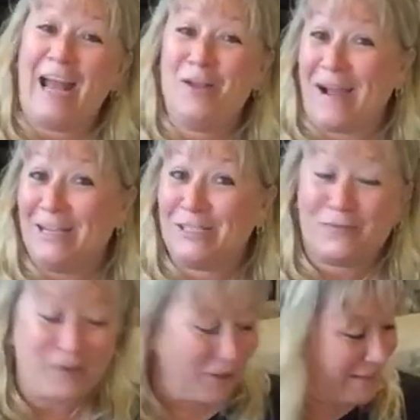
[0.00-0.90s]
and you might
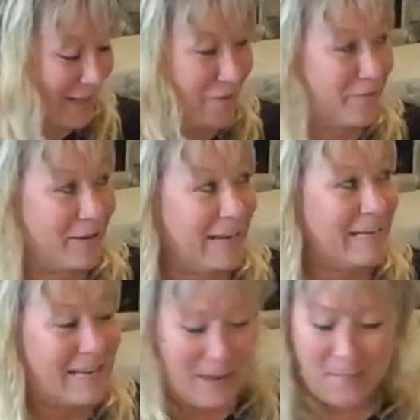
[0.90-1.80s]
just fall in love,
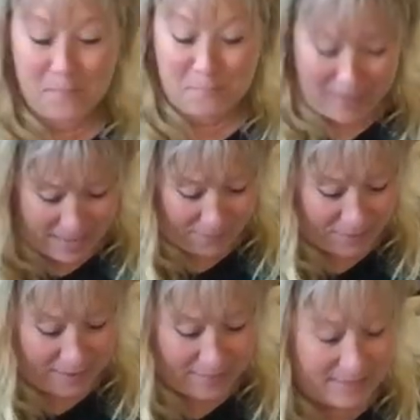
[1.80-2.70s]
right? But
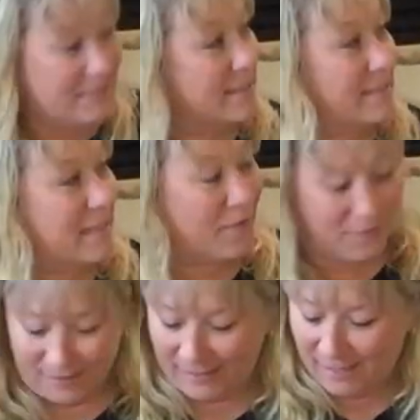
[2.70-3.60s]
this is
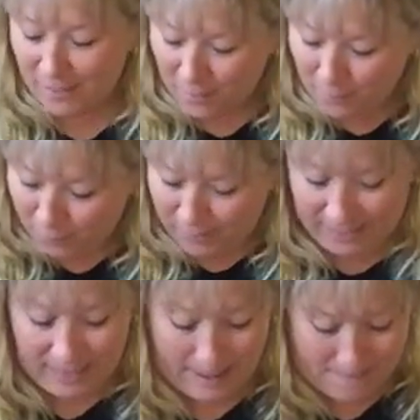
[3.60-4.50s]
definitely pretty
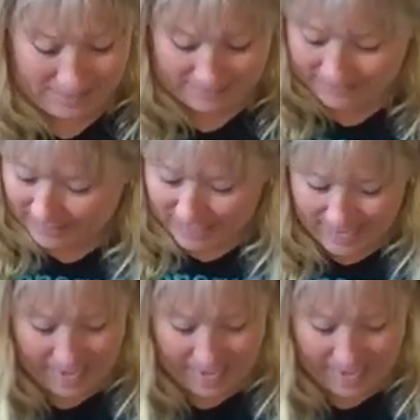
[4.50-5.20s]
amazing.